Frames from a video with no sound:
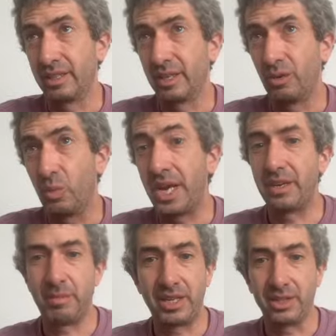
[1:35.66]
way to
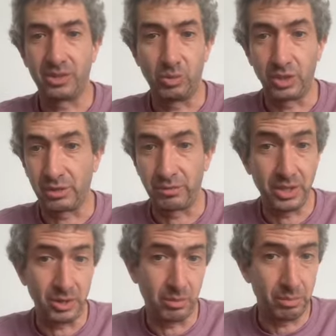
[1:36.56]
make this work for
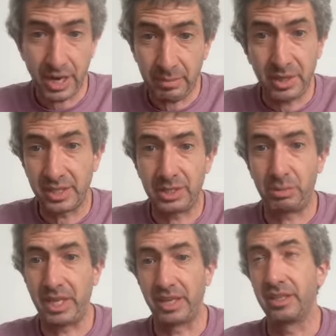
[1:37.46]
you. But I'm going to
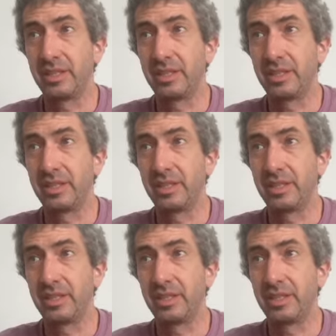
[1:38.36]
explain